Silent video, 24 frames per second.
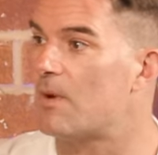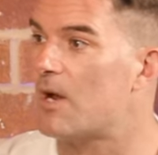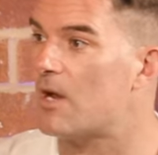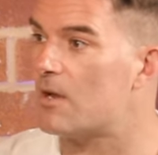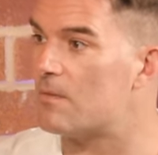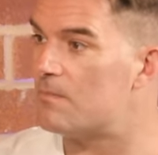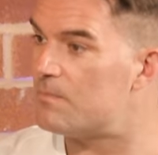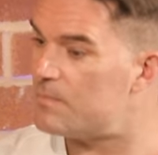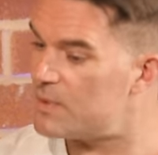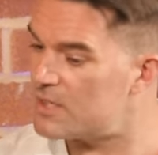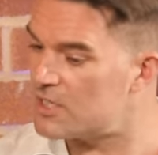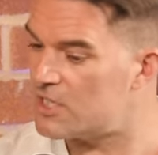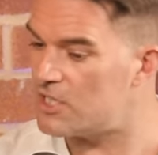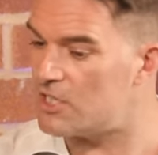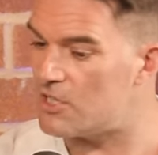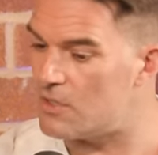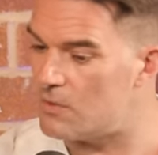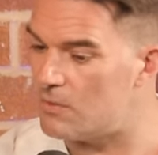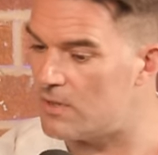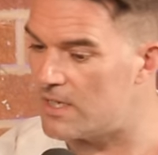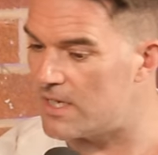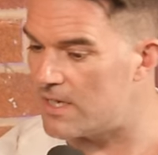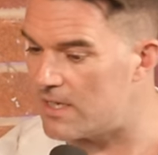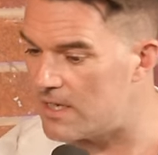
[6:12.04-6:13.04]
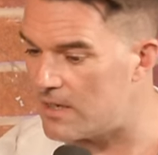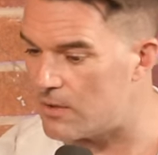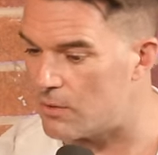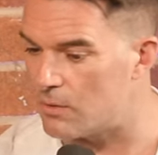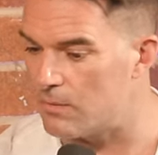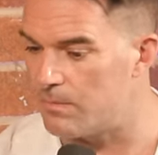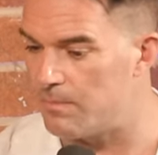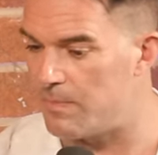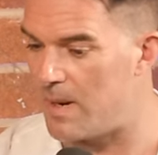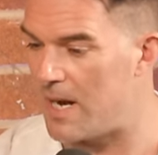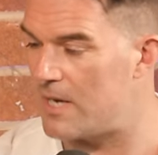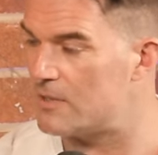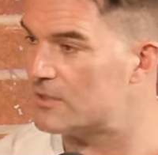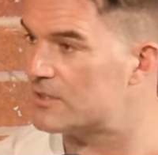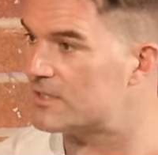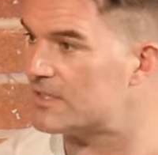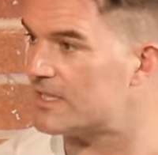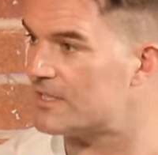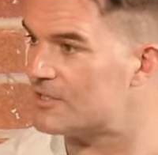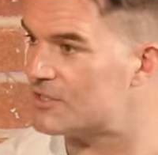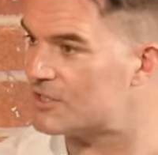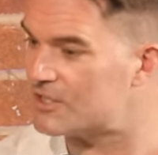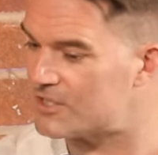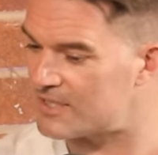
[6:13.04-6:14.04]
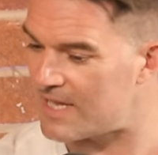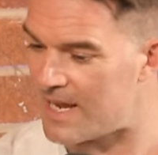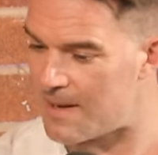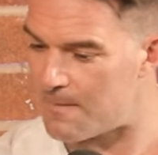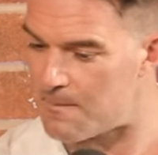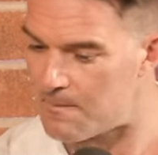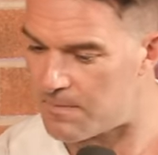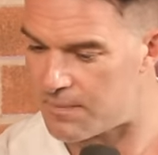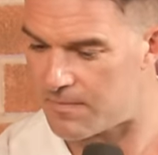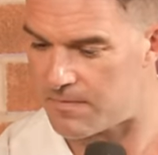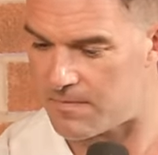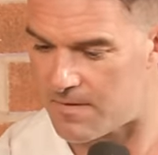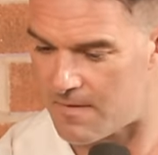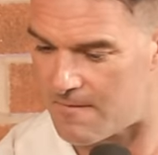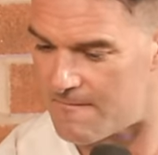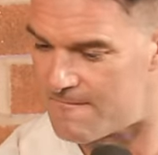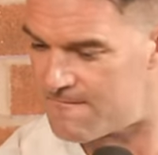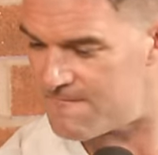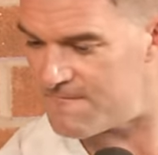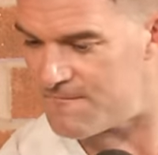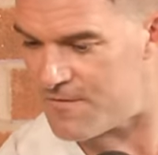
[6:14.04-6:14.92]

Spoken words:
it's my own peculiar little postage stamp that I'm